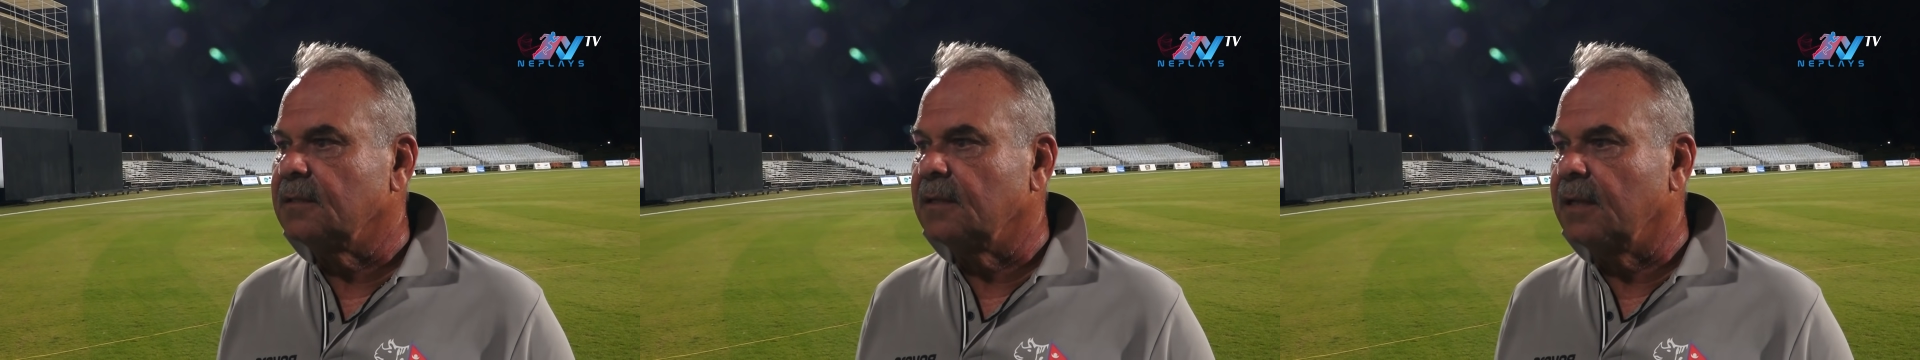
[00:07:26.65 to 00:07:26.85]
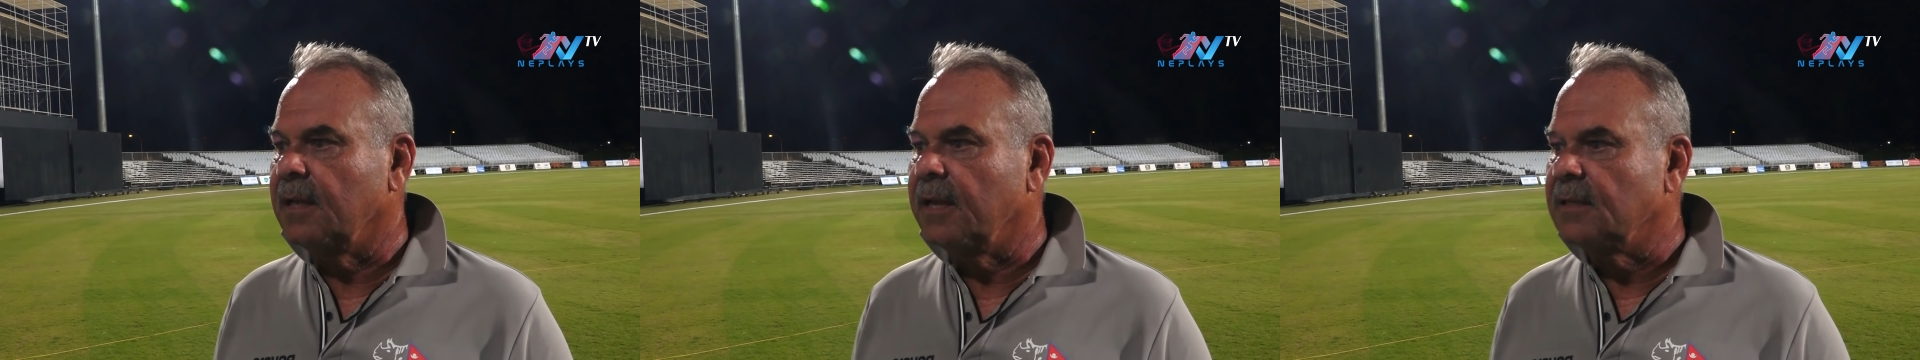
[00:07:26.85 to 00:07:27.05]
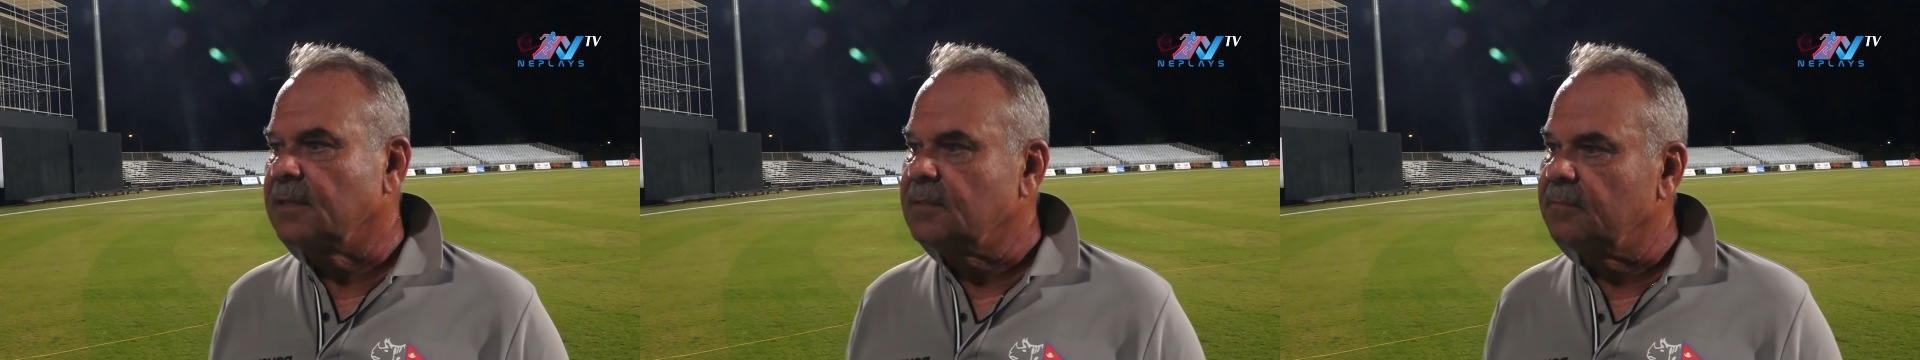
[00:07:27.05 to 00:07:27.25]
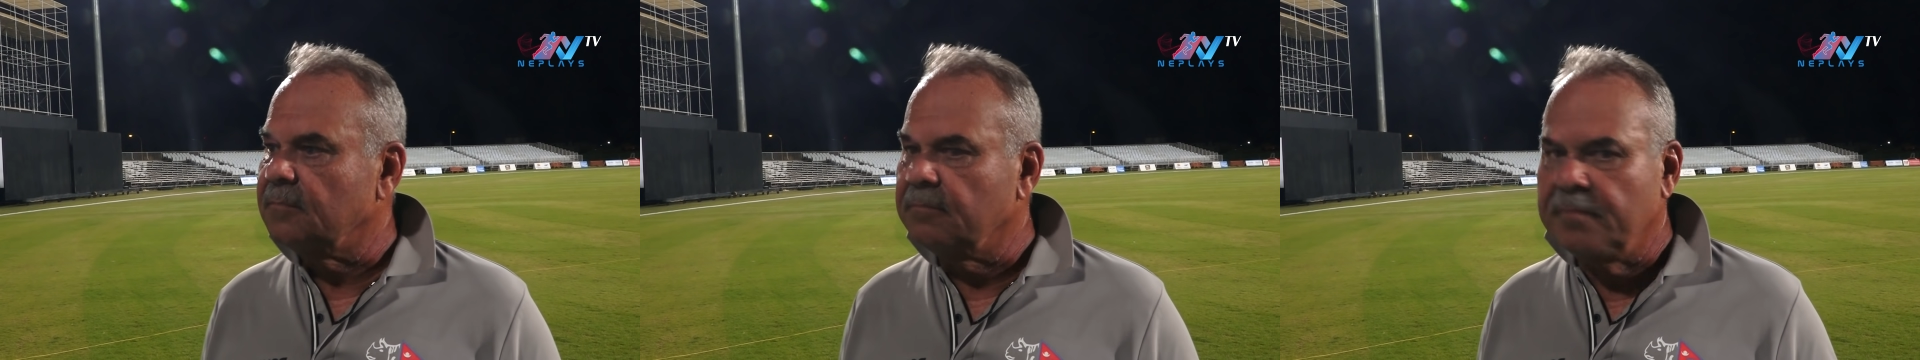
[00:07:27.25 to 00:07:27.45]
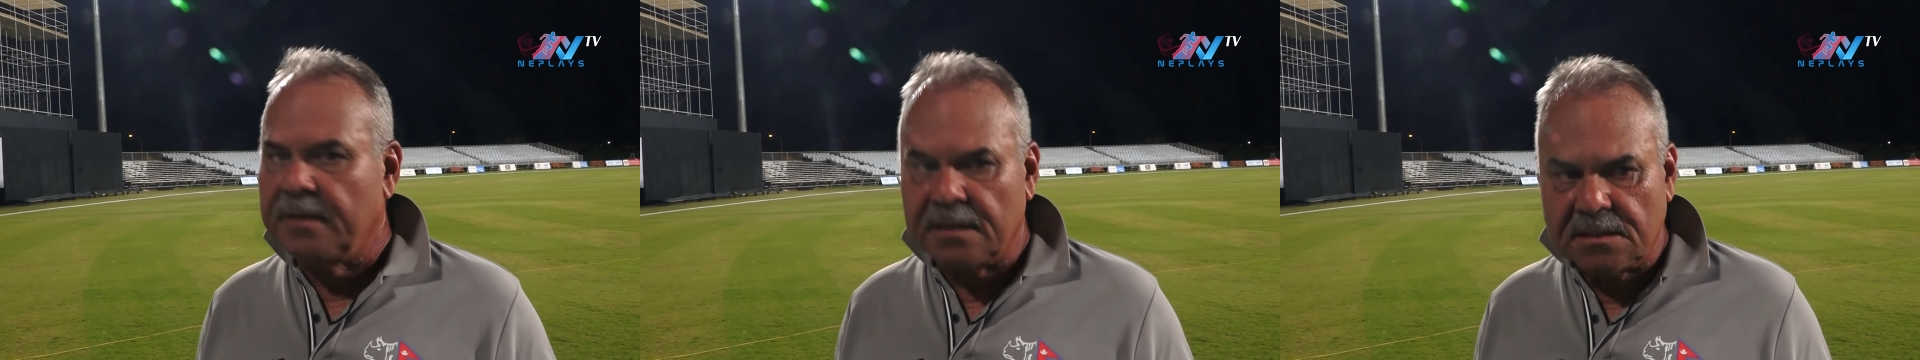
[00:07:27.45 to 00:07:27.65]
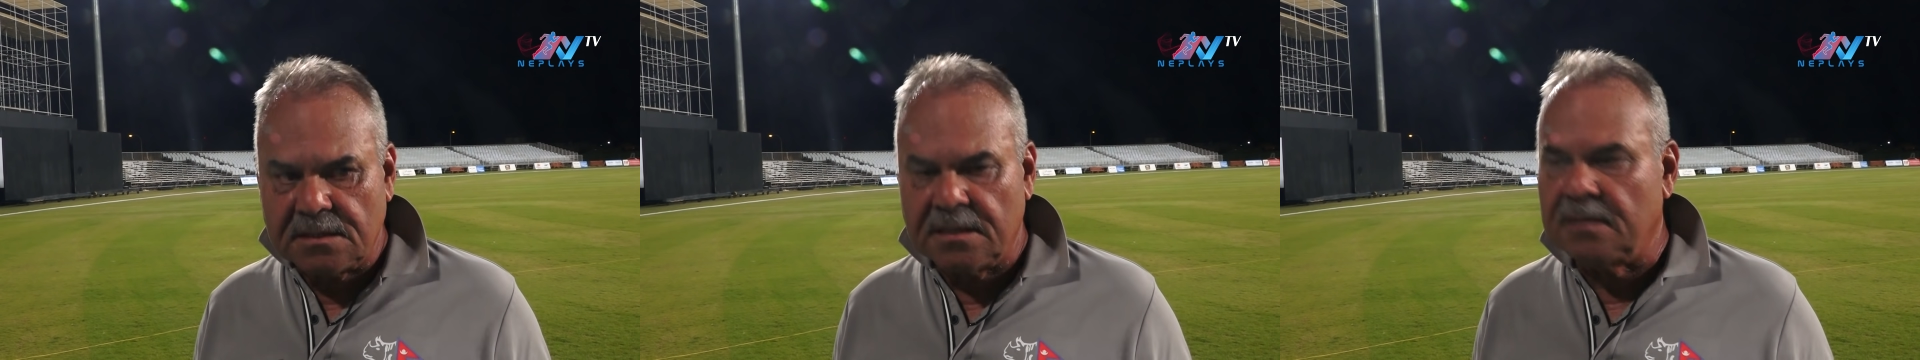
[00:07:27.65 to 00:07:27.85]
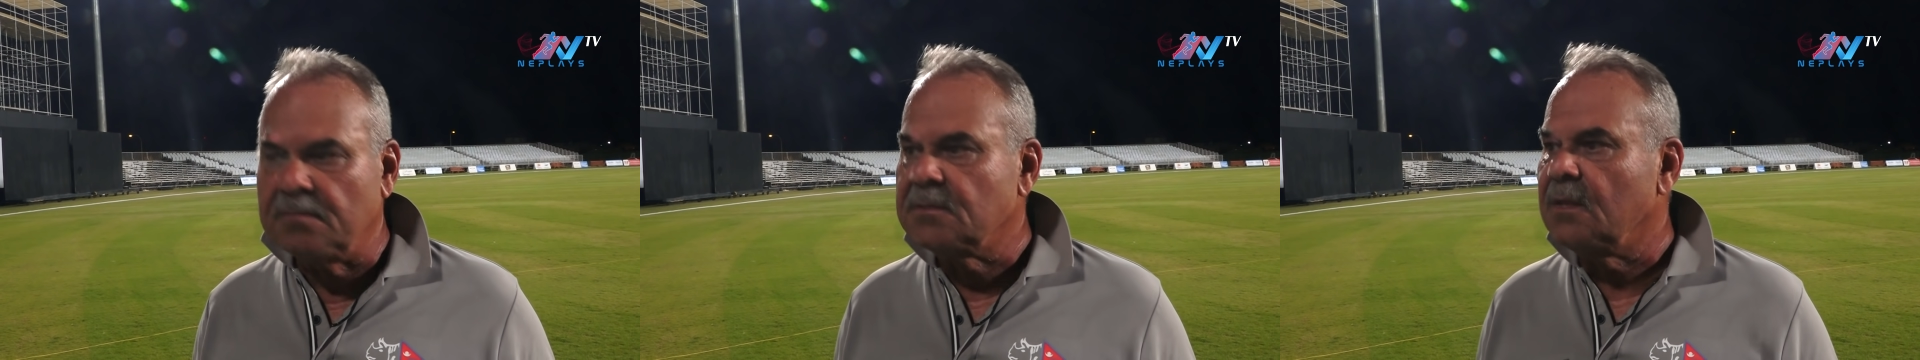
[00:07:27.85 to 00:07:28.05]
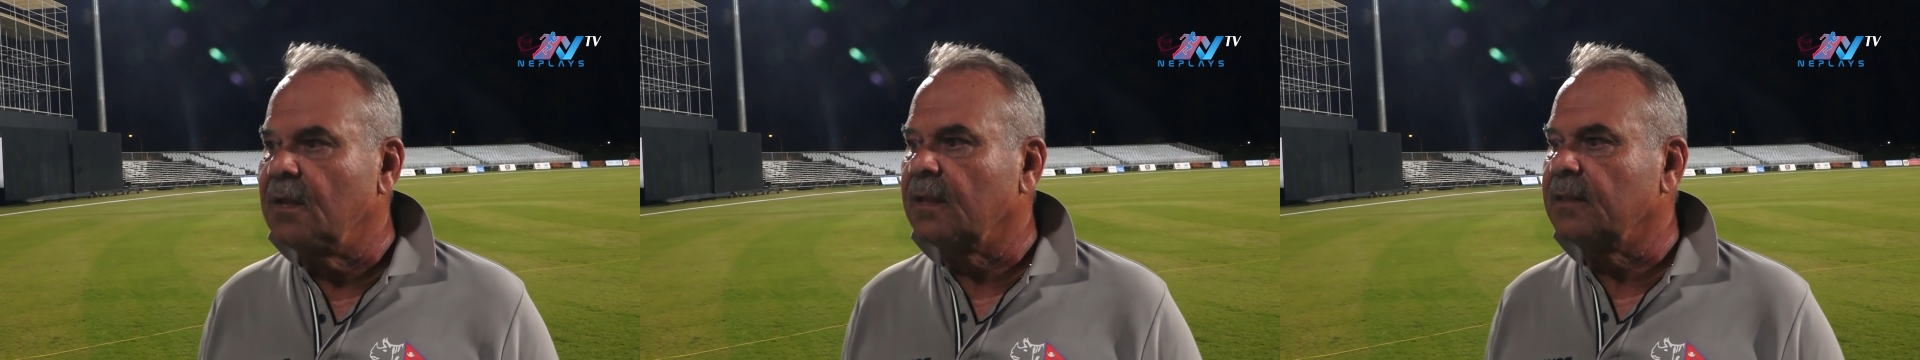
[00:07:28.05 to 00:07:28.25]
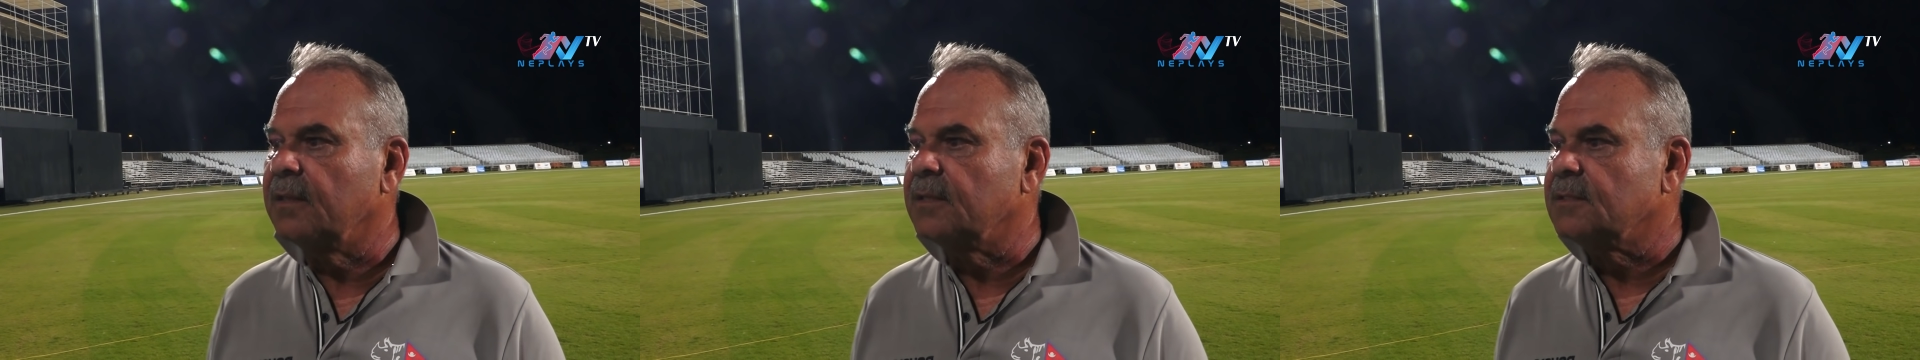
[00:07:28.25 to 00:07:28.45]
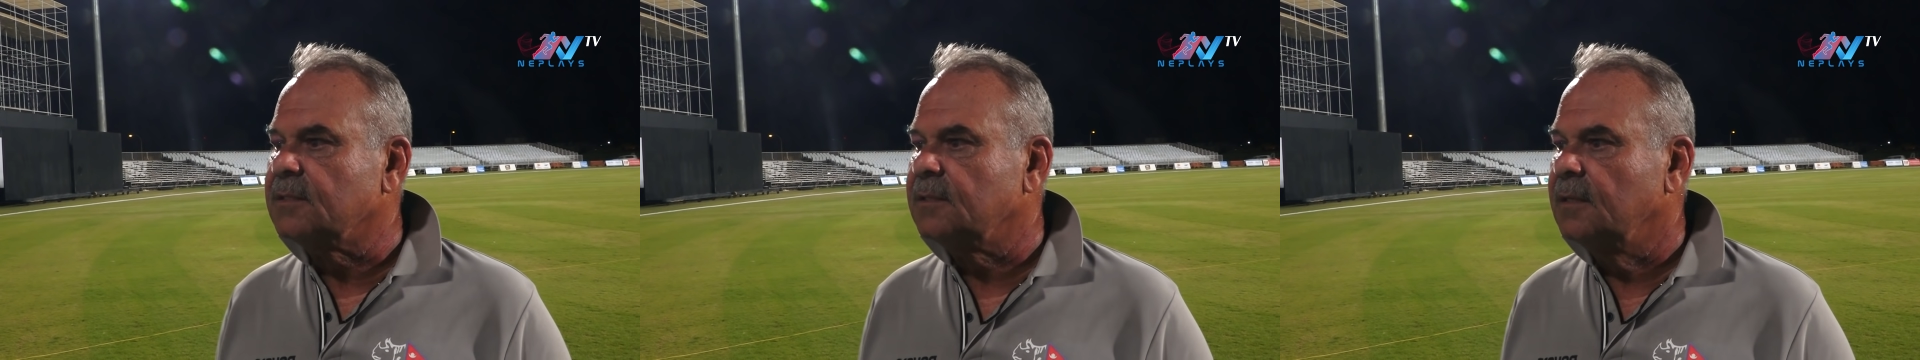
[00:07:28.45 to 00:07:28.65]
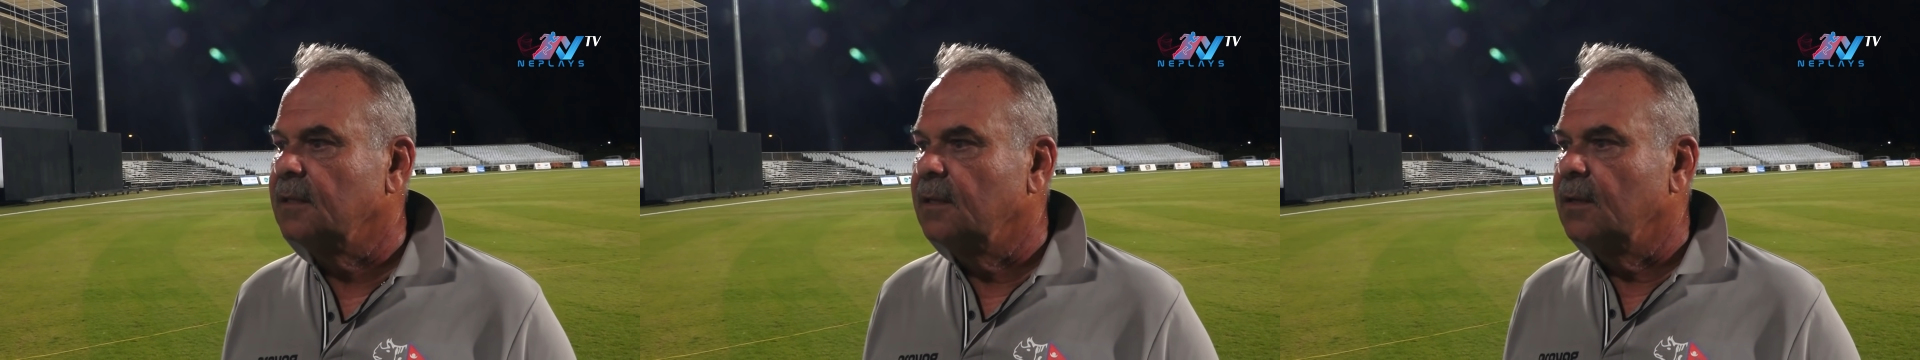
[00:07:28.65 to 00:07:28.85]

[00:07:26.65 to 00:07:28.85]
against some better teams like this,